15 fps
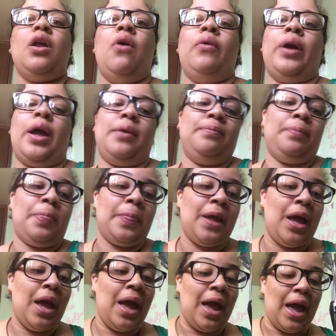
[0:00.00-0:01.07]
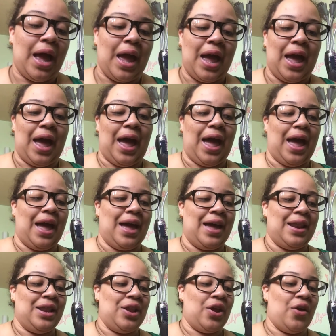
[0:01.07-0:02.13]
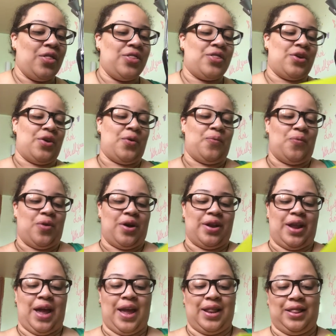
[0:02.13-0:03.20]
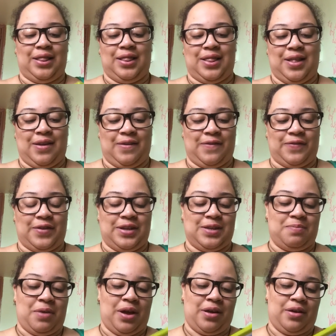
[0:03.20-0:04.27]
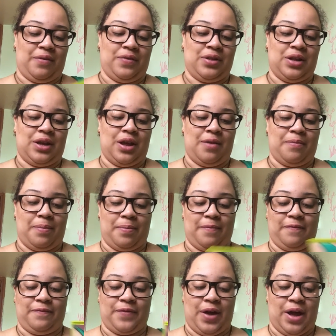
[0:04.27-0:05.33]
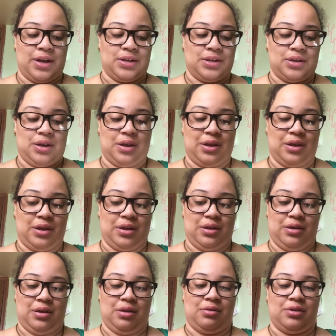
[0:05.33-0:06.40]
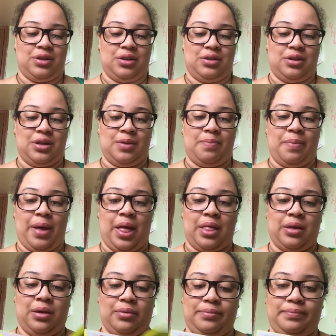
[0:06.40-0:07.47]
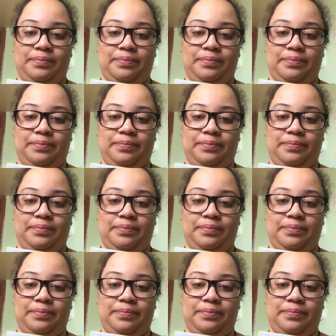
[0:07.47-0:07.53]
Okay, Another one I love is my Urban Decay Vice LTD palette.